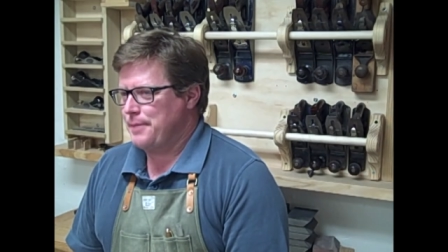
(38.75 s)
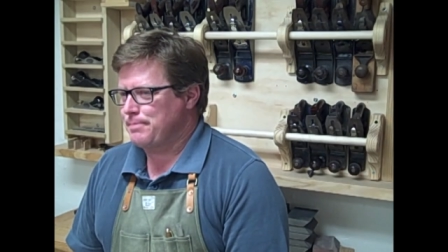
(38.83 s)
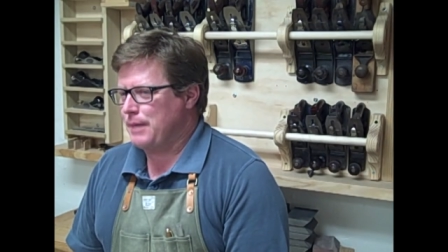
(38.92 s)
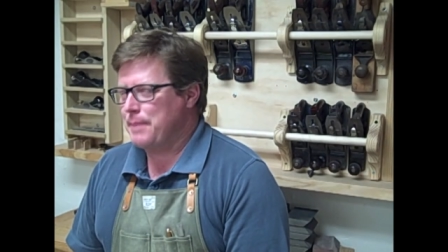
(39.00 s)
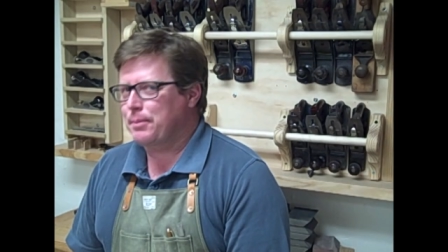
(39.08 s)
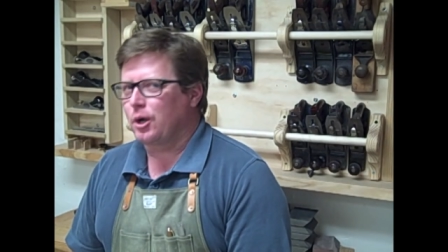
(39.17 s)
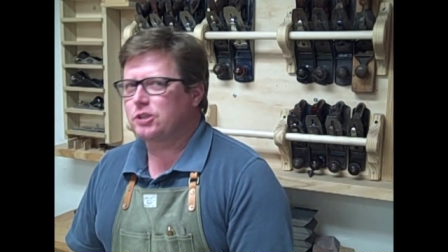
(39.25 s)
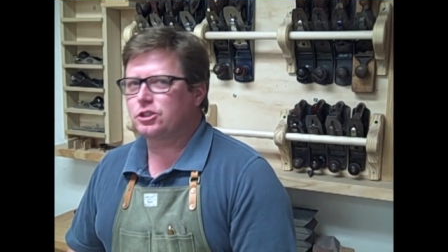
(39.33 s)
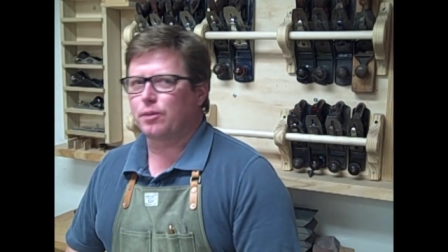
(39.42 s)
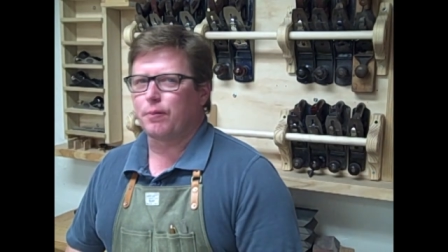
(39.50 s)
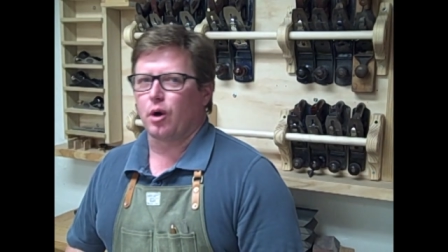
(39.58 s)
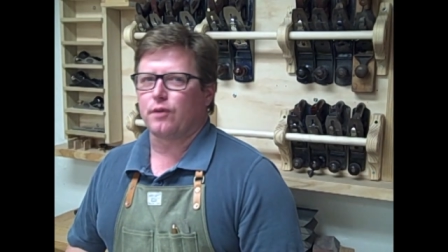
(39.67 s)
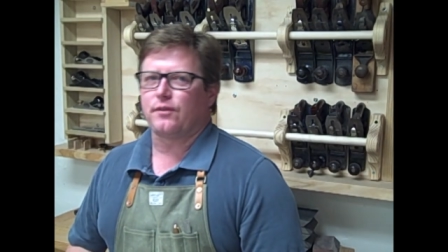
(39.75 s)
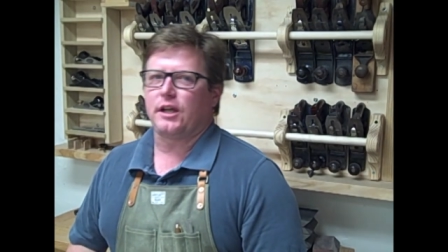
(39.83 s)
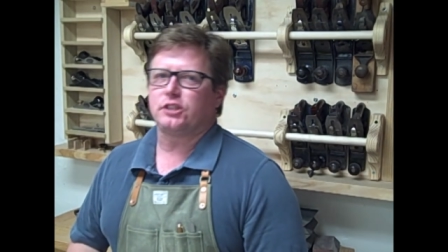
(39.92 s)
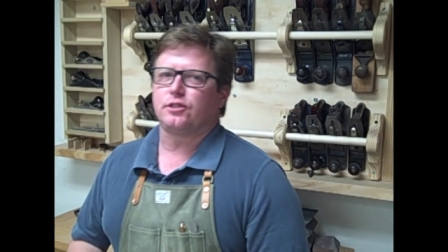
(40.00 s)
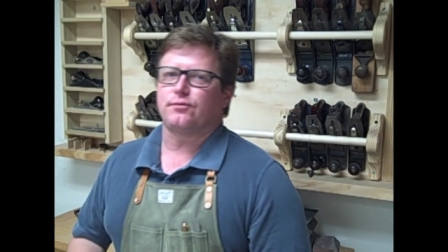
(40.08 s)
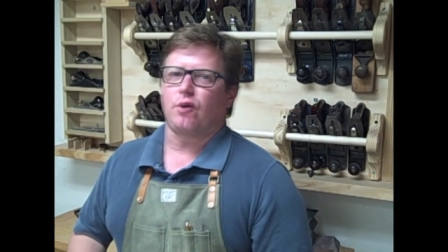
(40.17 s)
My personal
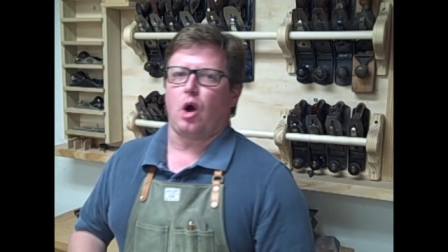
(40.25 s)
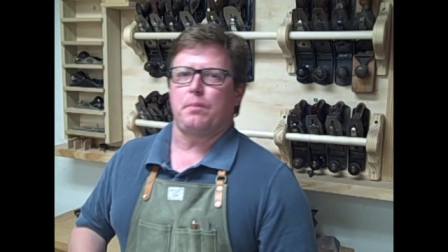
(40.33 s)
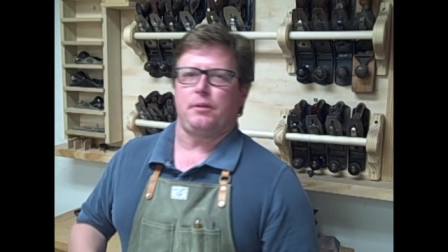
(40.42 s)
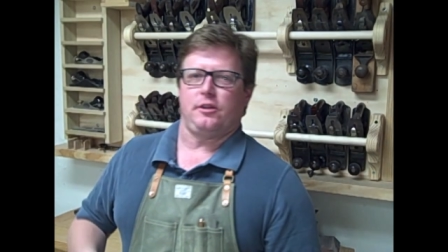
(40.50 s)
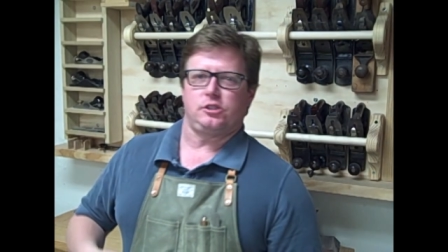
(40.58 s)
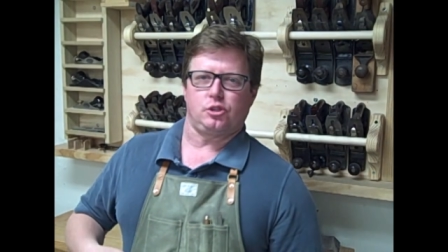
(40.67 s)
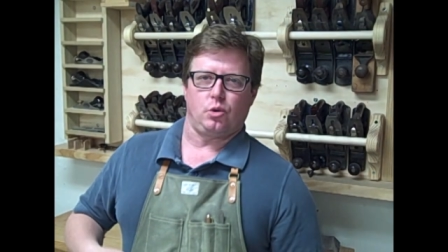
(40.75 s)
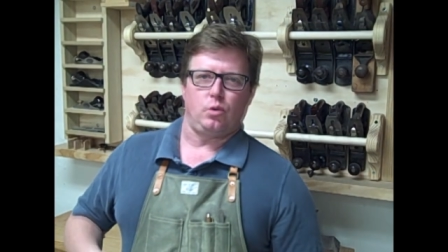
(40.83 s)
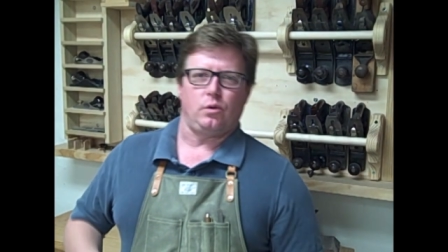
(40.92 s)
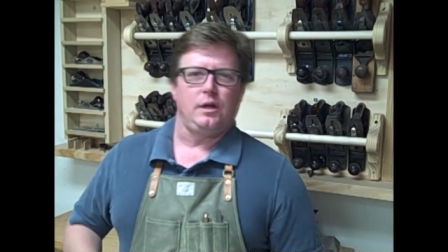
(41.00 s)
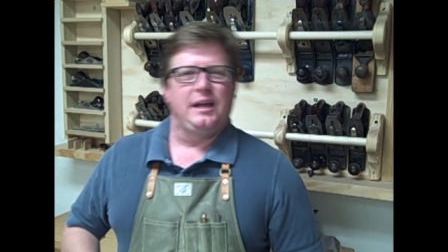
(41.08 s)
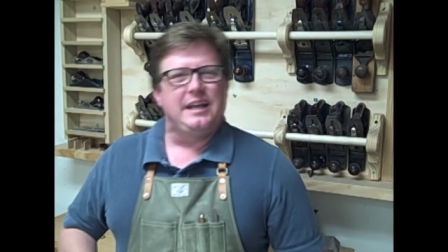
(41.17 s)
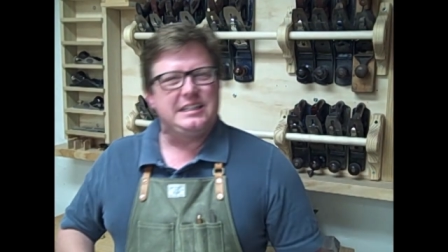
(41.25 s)
motivation for opening the school